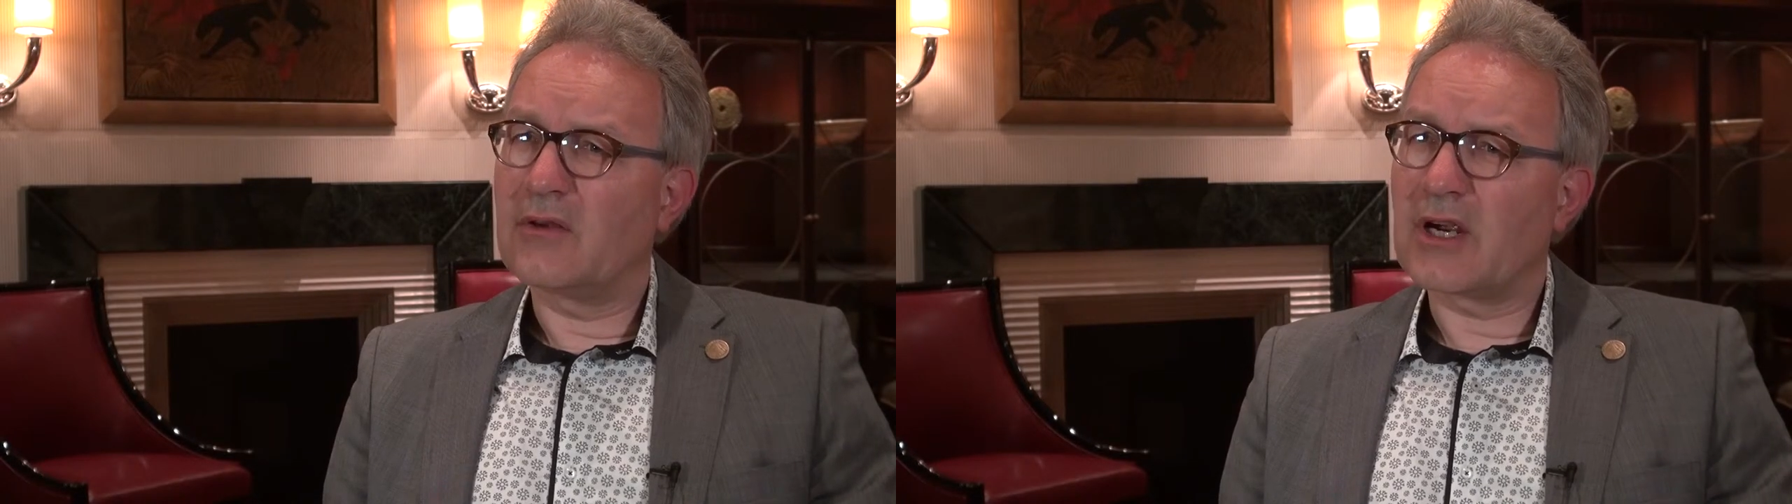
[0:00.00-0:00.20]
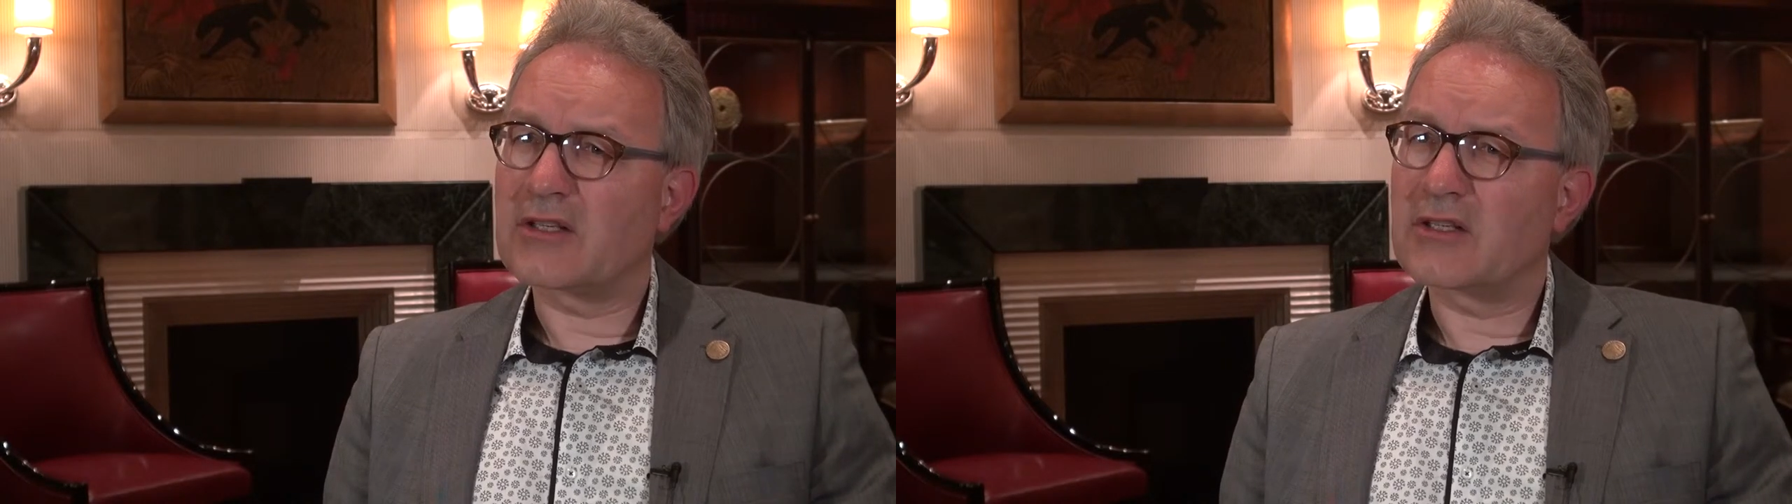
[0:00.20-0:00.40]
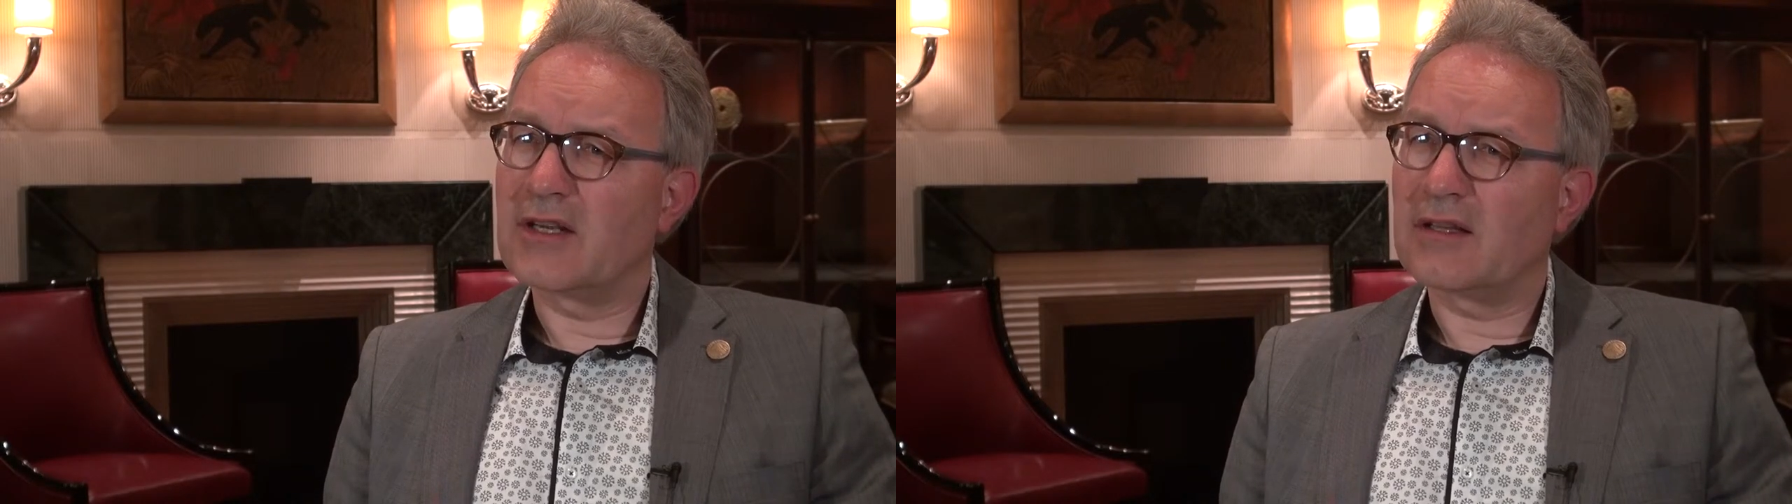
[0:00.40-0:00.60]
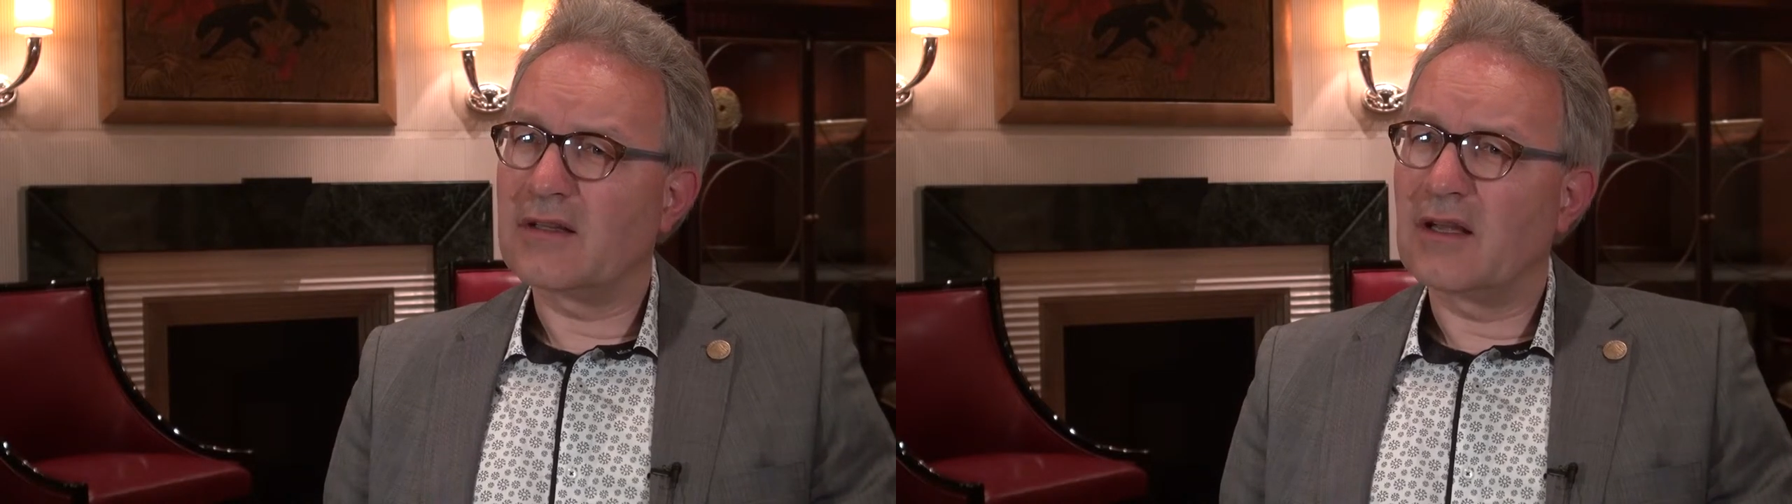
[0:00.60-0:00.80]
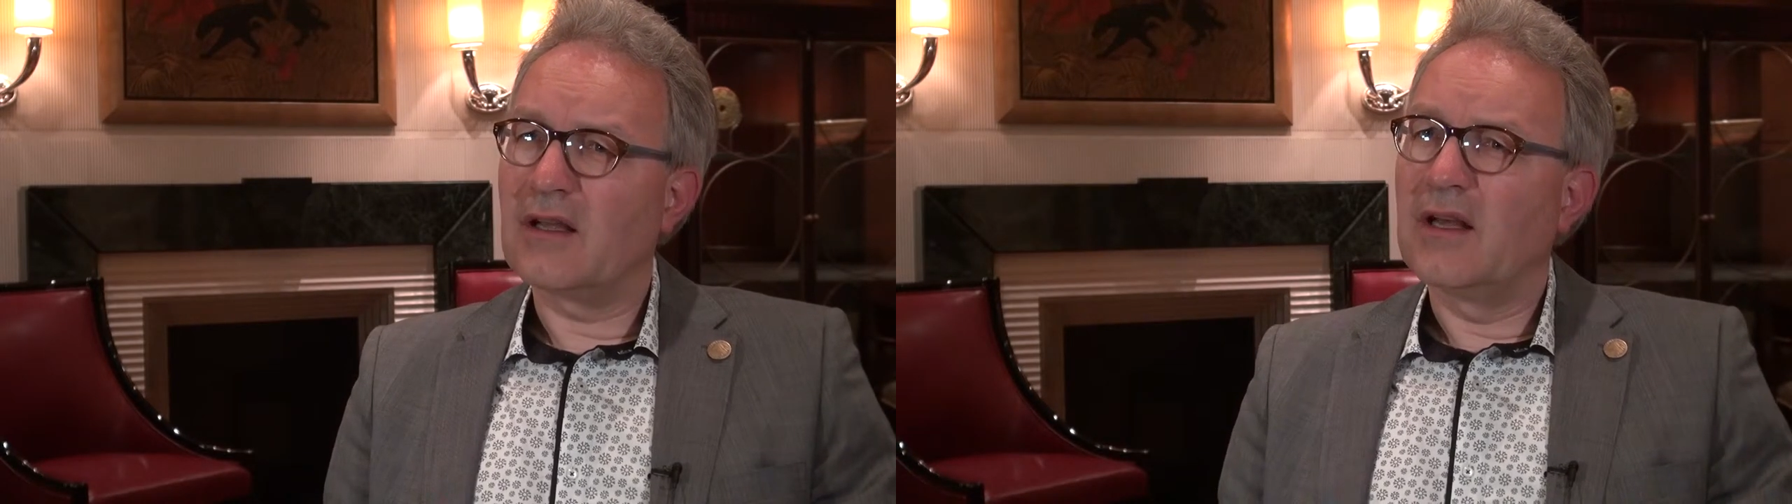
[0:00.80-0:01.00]
direction
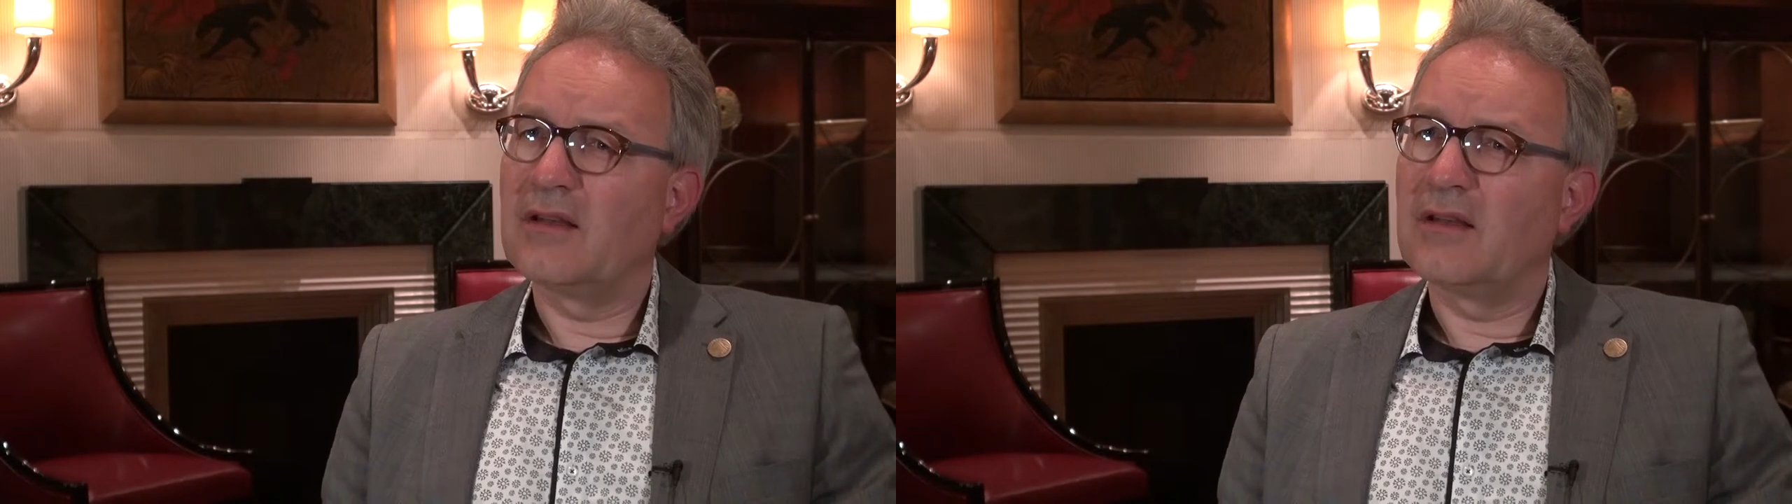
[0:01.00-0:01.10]
that the